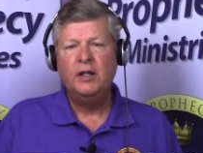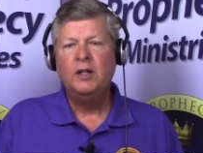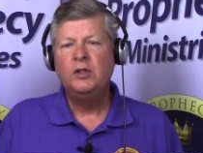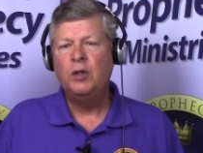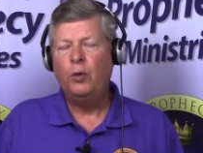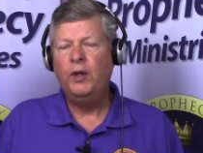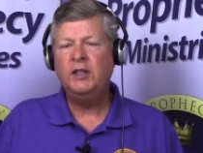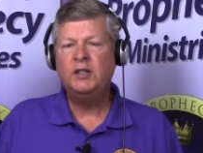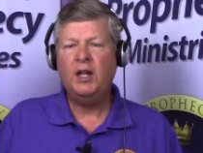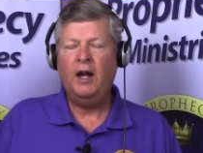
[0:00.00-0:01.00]
So
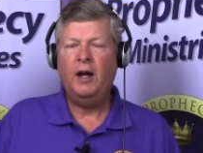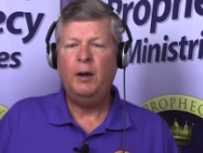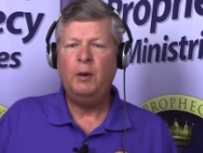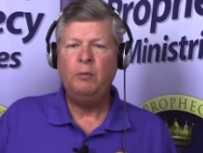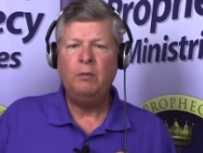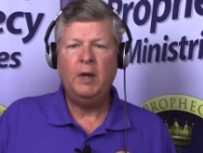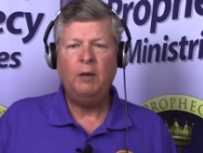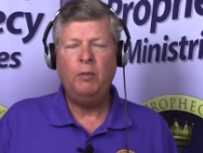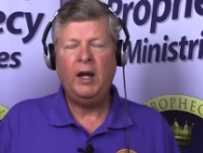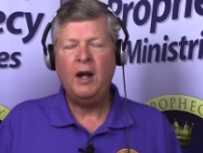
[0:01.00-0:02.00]
this
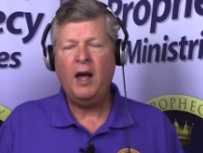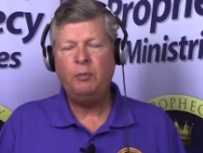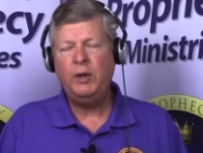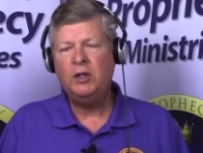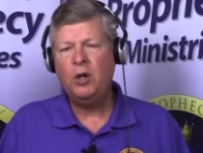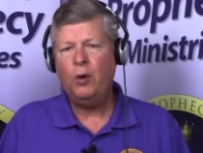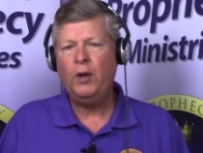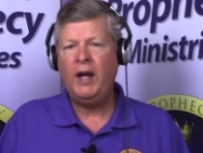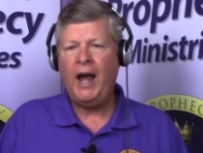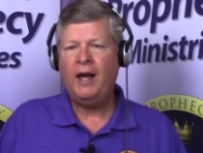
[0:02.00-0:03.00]
may not be
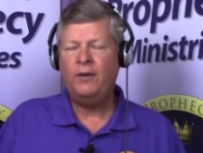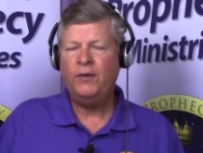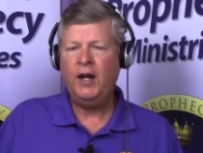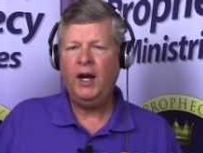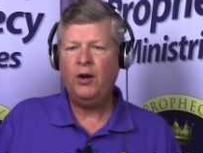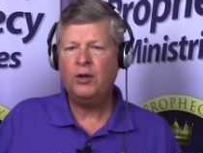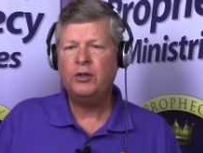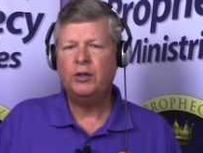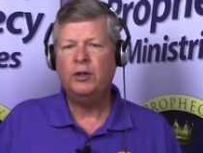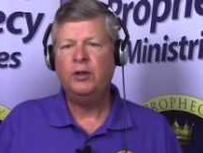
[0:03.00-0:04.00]
totally out of
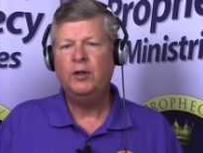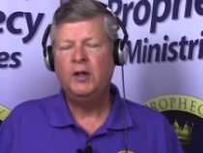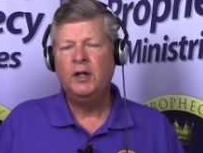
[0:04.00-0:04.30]
character